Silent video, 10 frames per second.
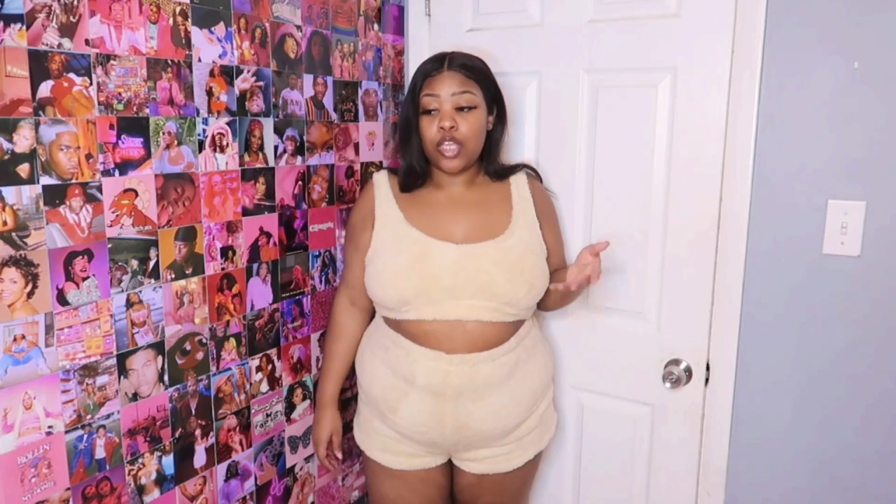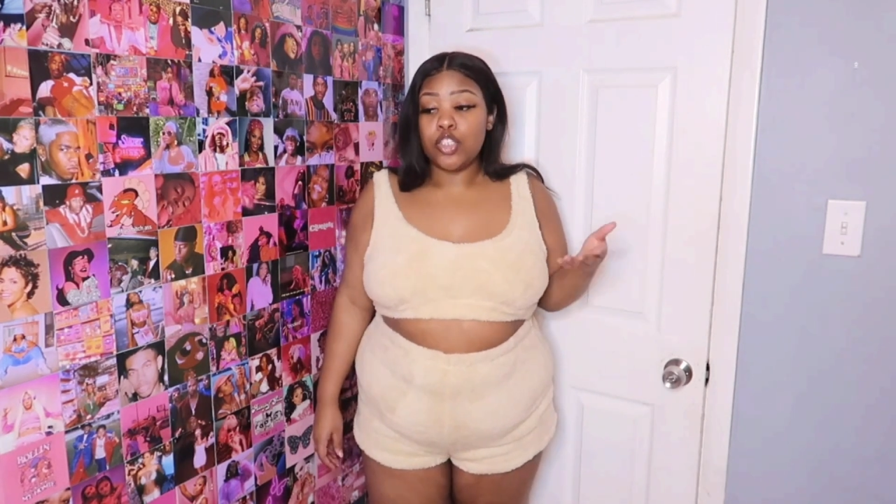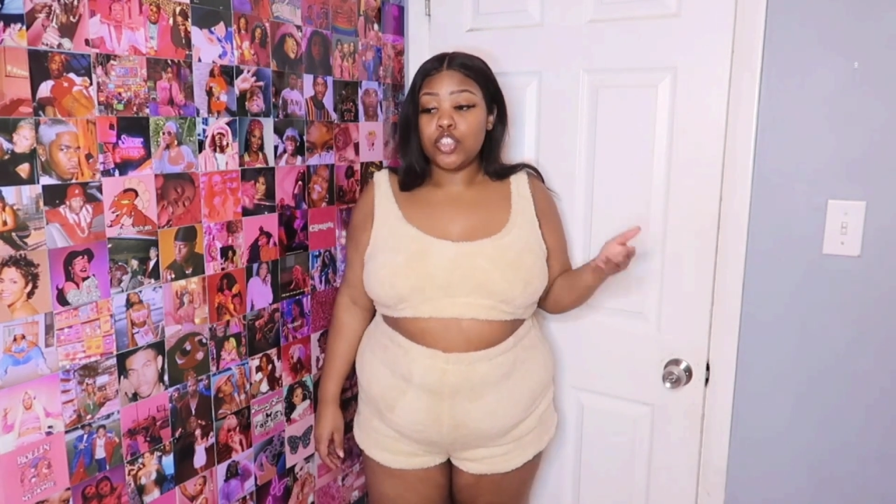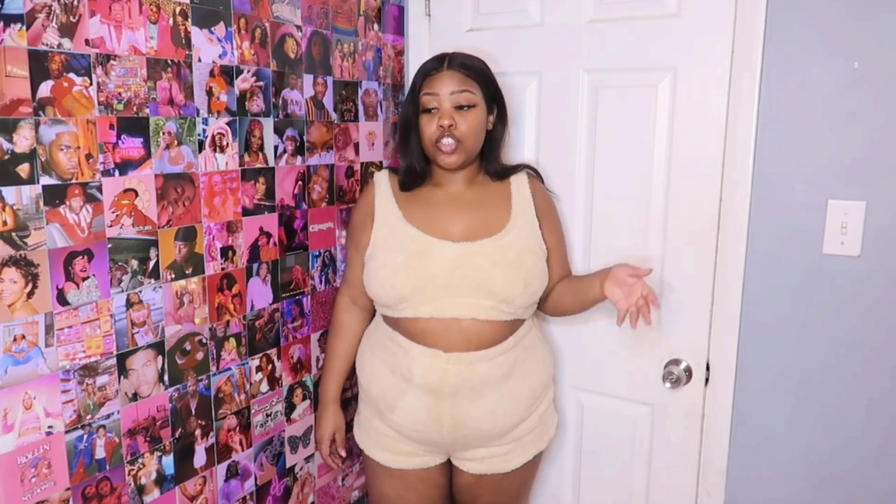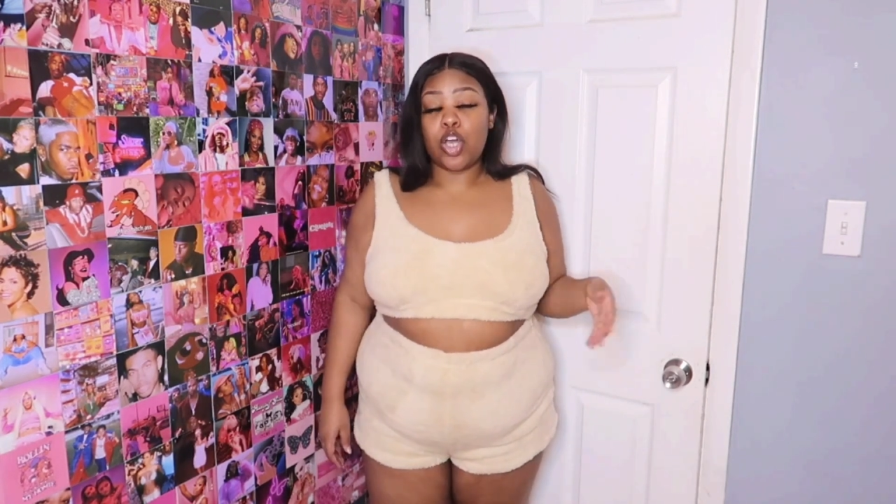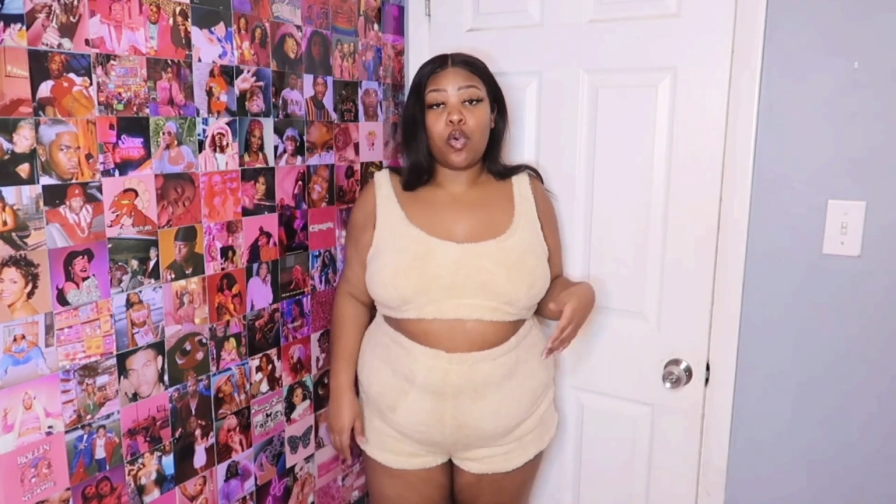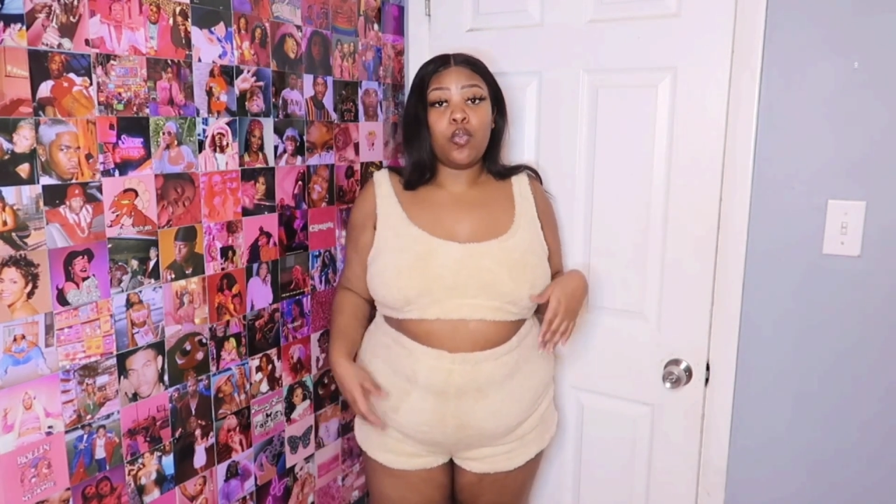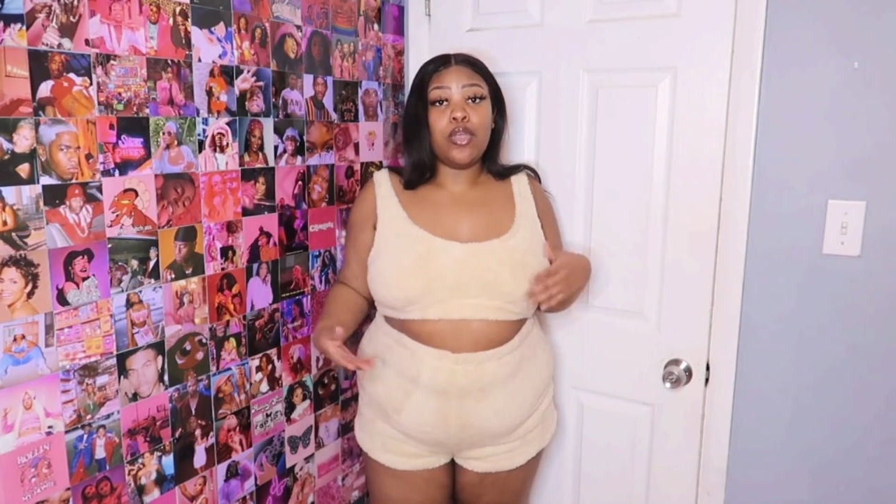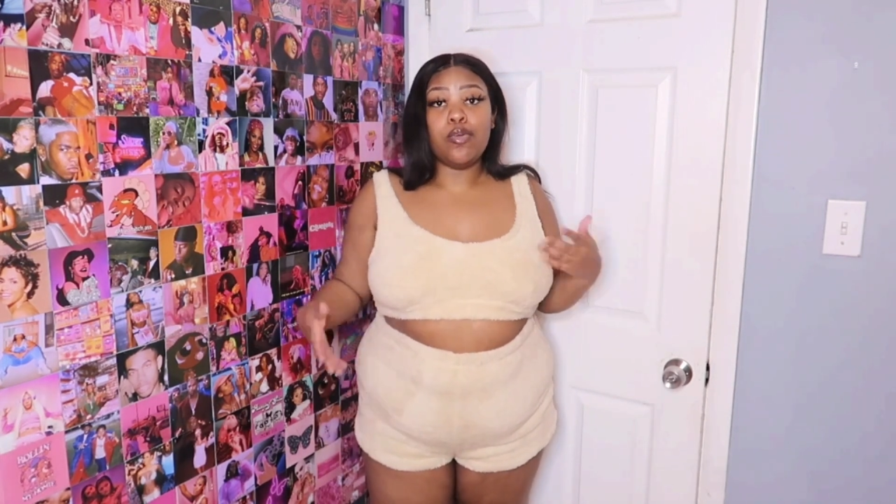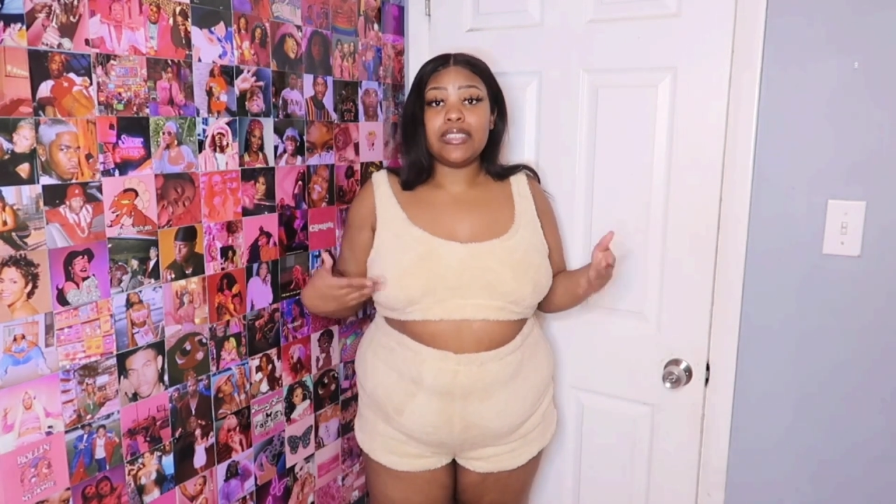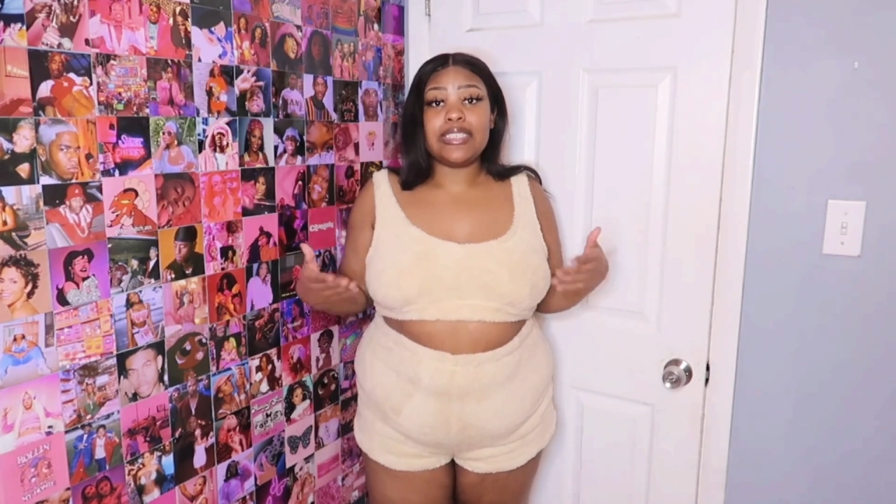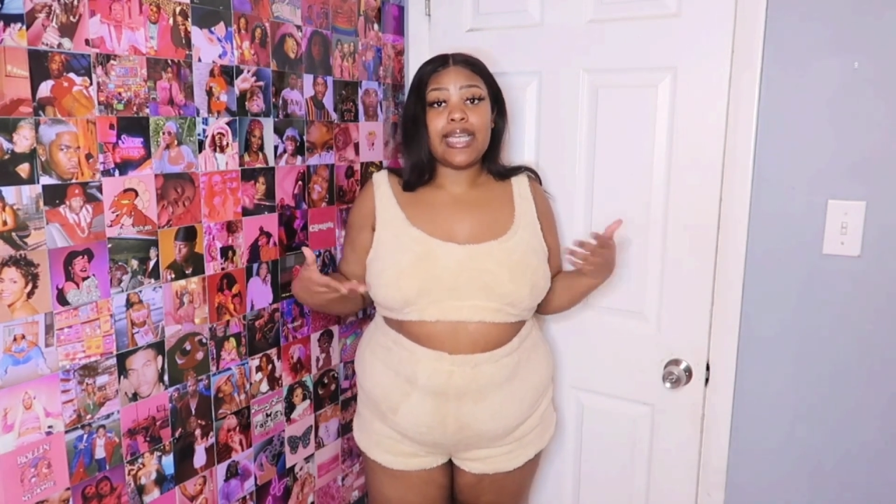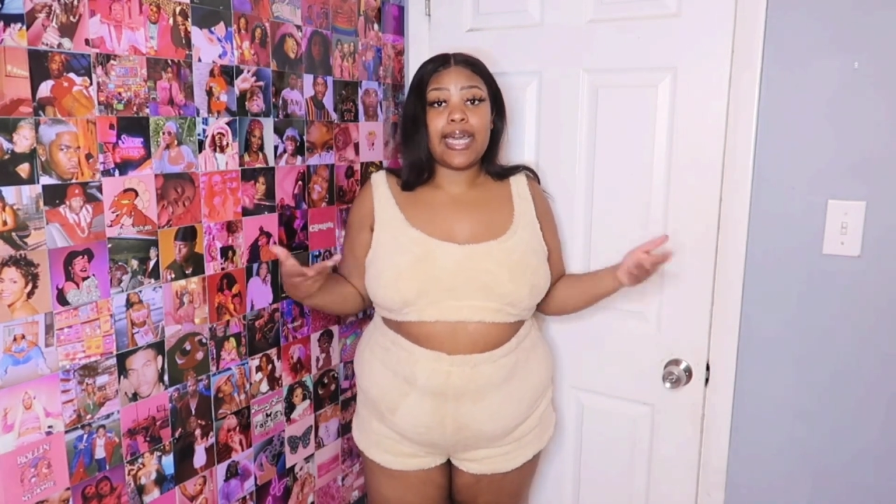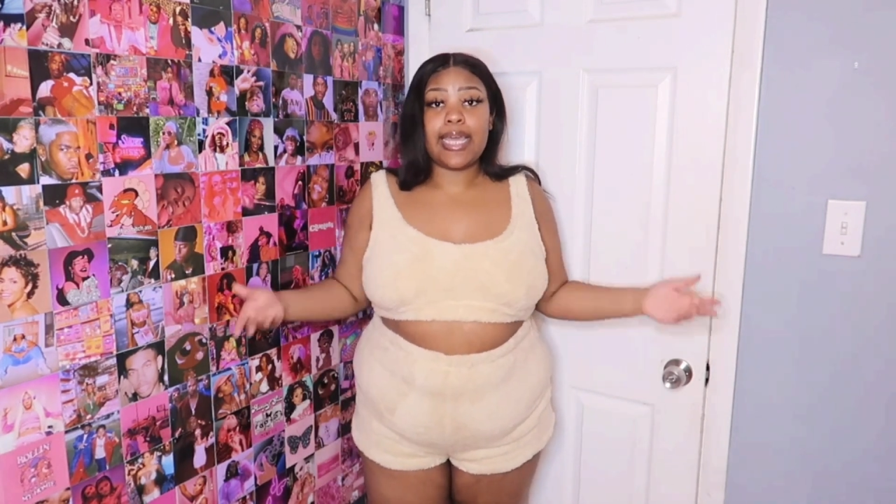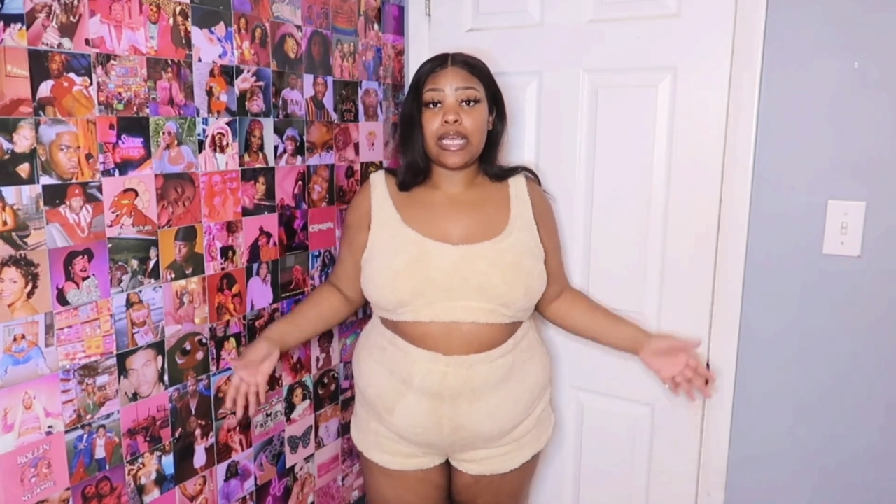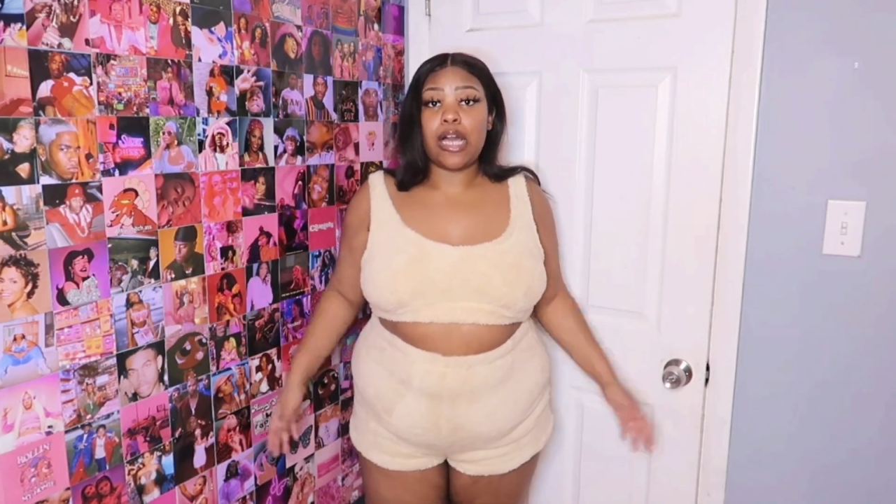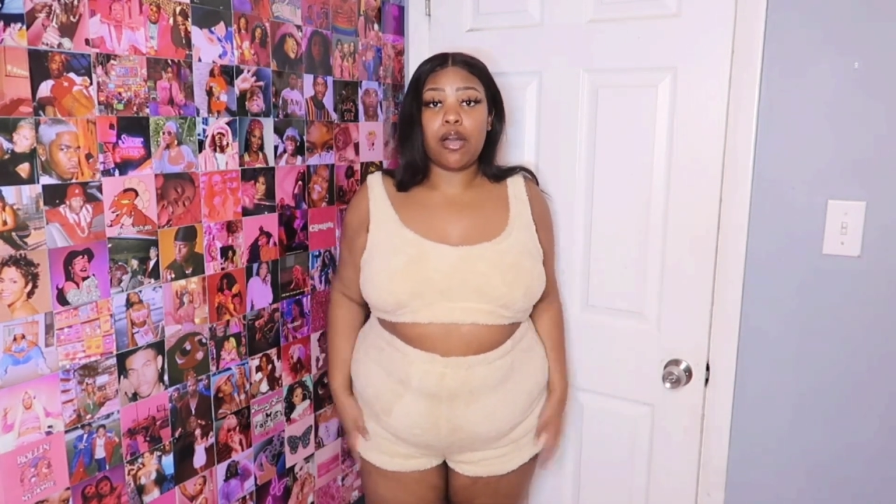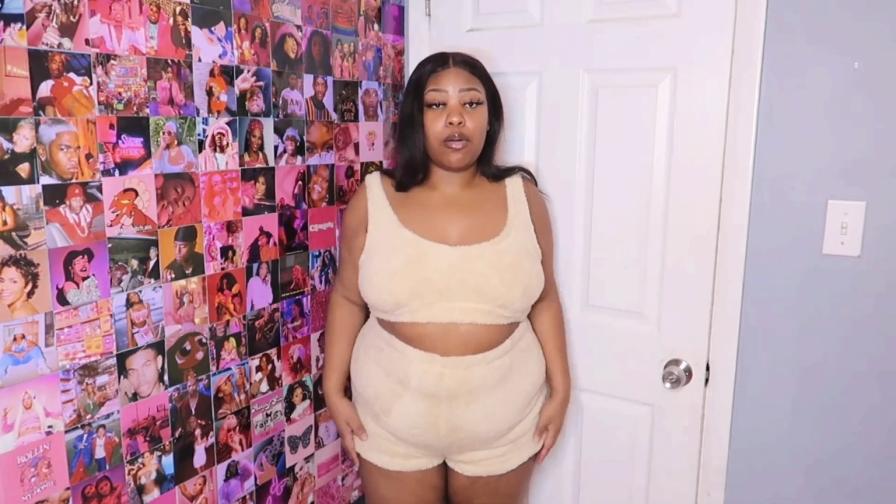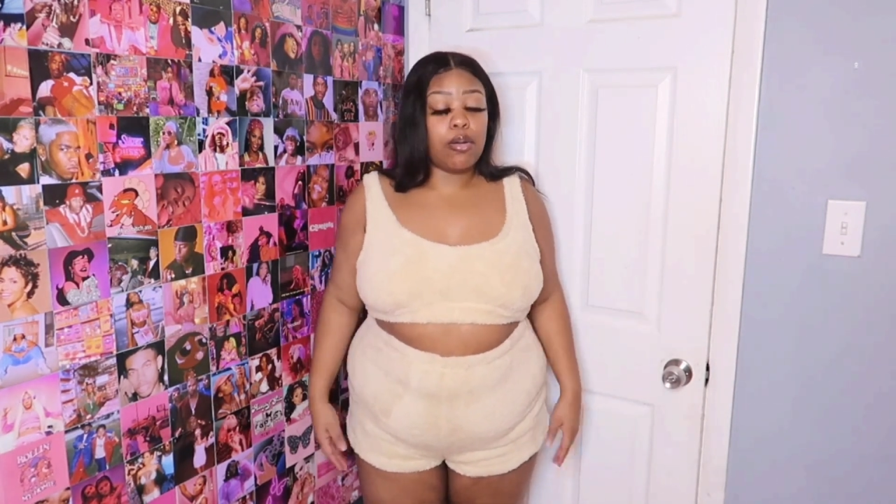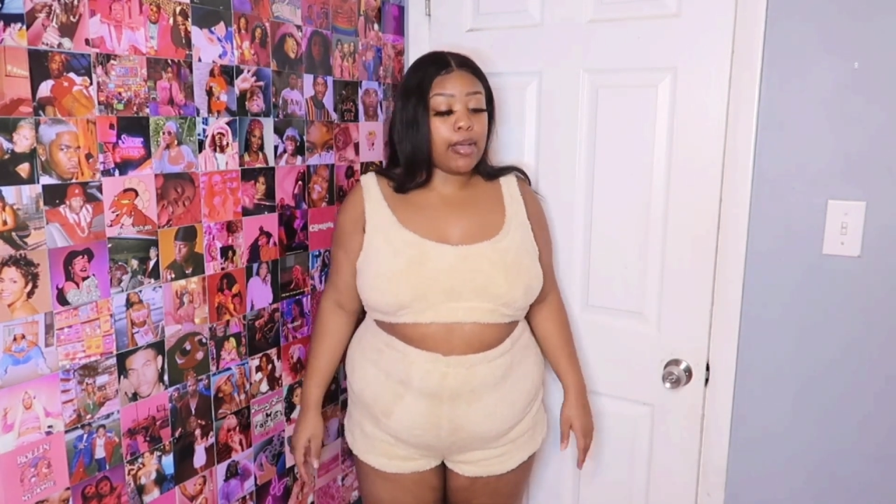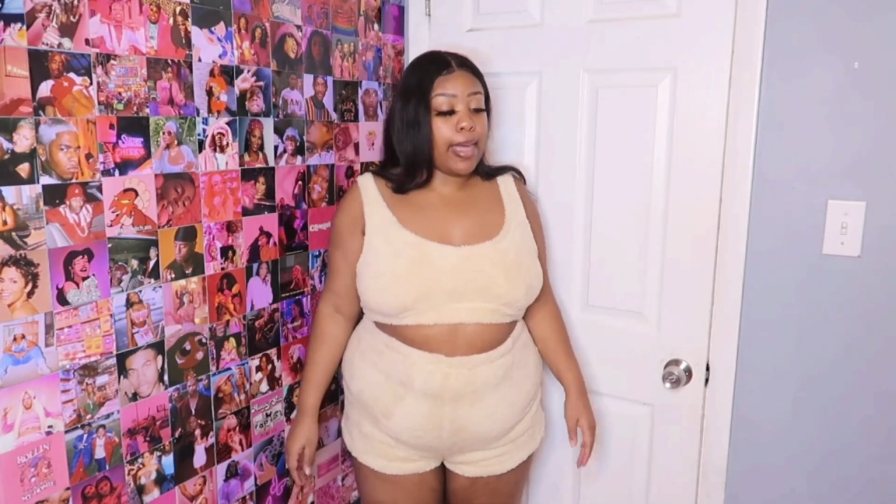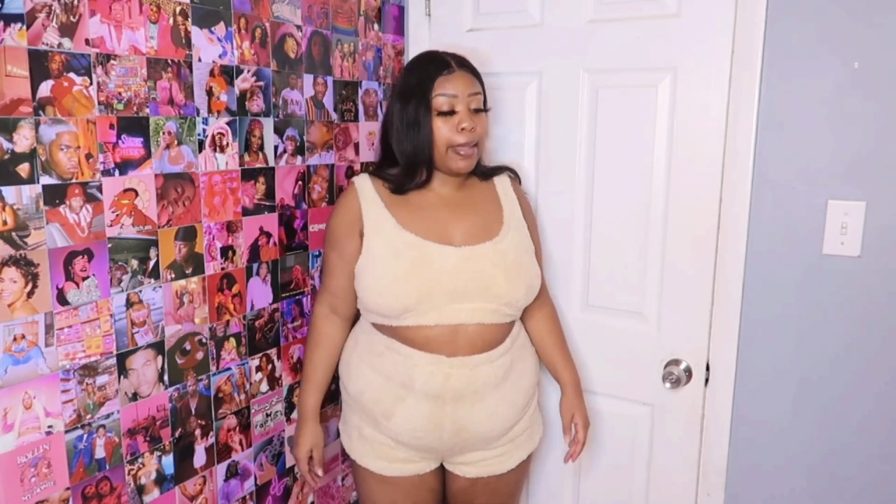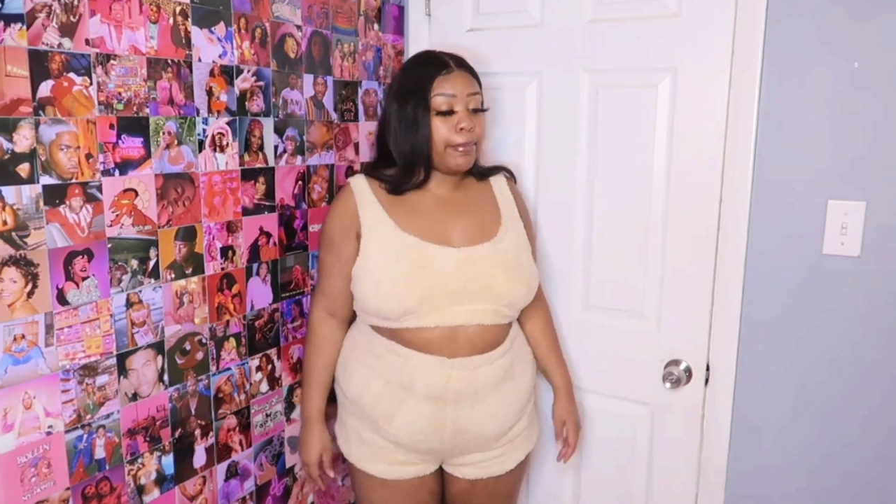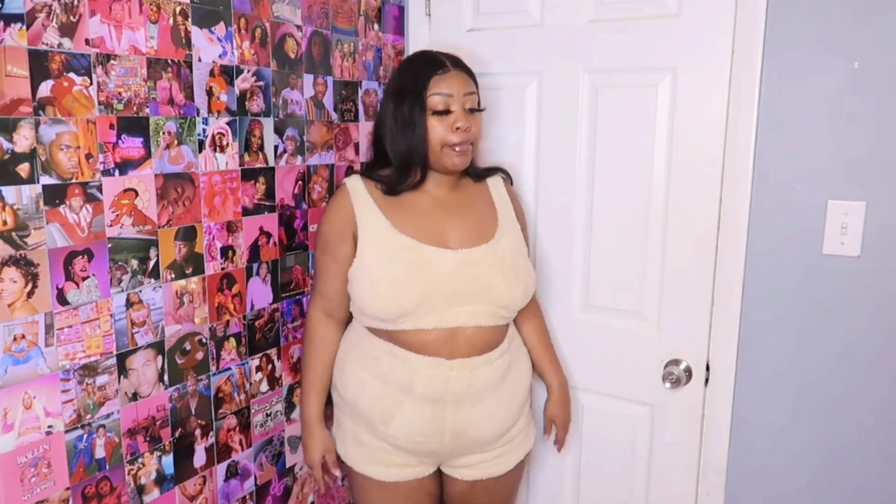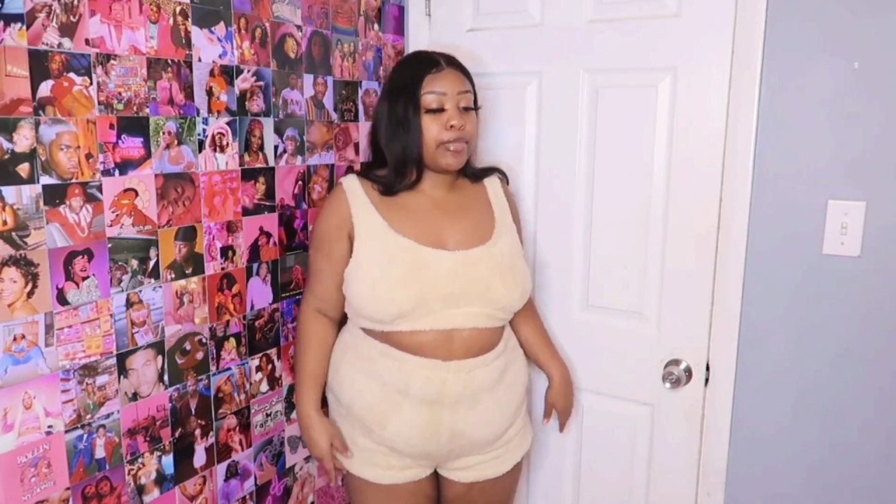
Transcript: So, we're going to see how that goes, okay?